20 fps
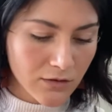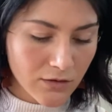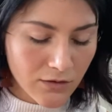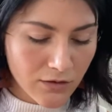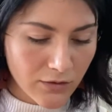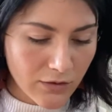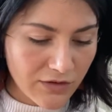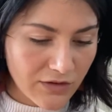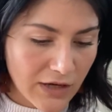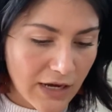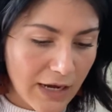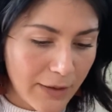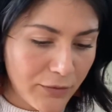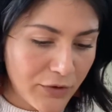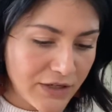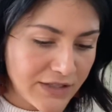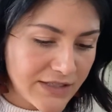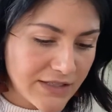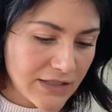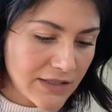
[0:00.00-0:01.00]
We have the High
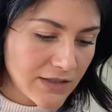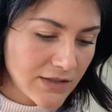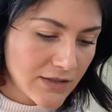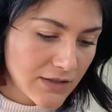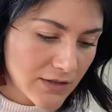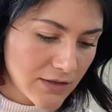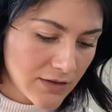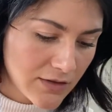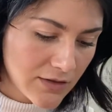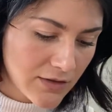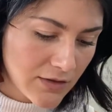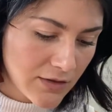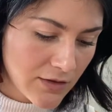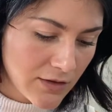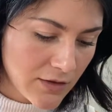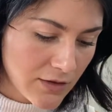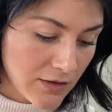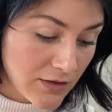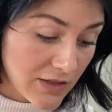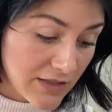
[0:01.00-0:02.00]
Priestess,
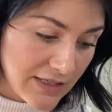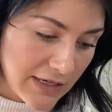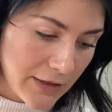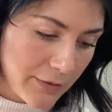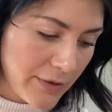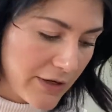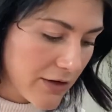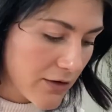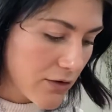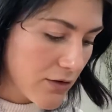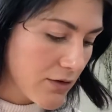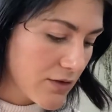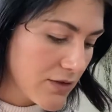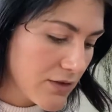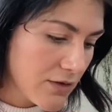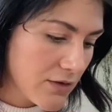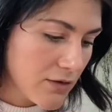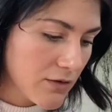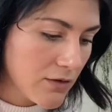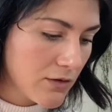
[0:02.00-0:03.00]
the Ten of Pentacles.
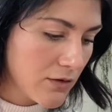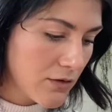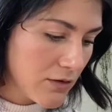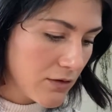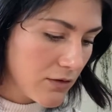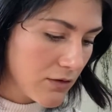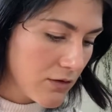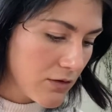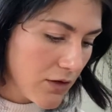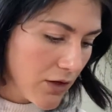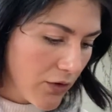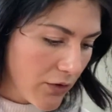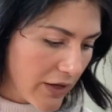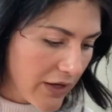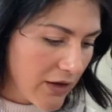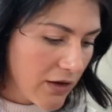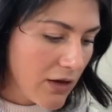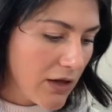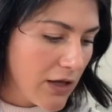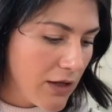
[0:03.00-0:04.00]
Okay,
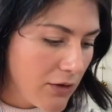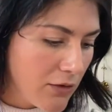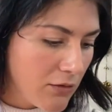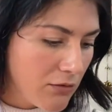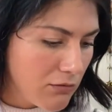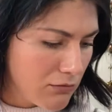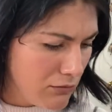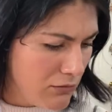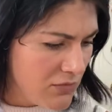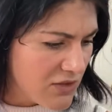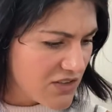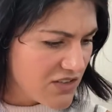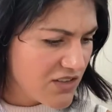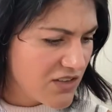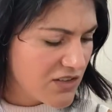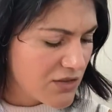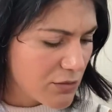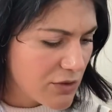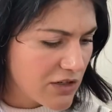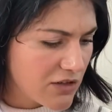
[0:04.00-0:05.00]
and the
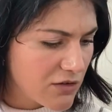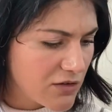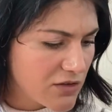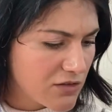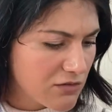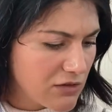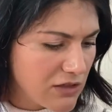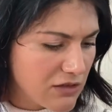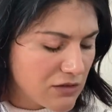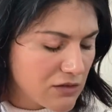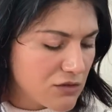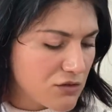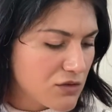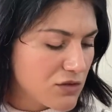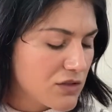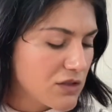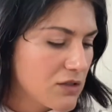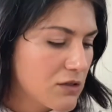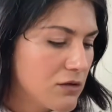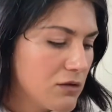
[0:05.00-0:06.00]
Six of Pentacles. That's
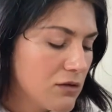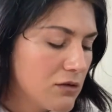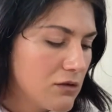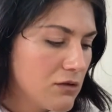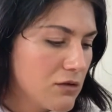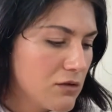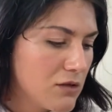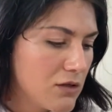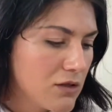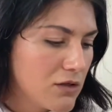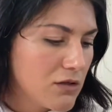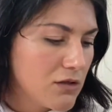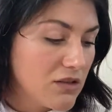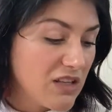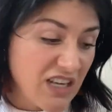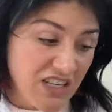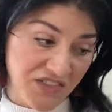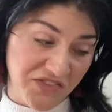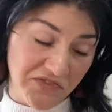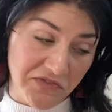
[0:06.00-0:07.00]
interesting.
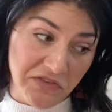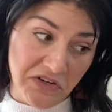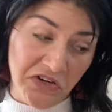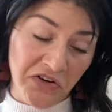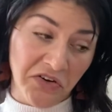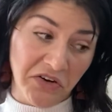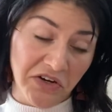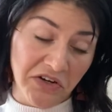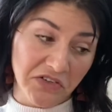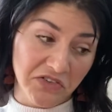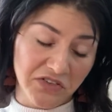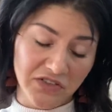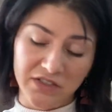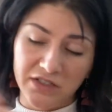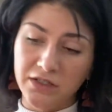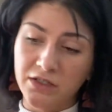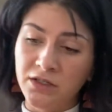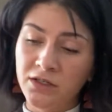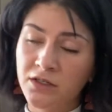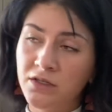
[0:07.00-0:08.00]
That's very interesting.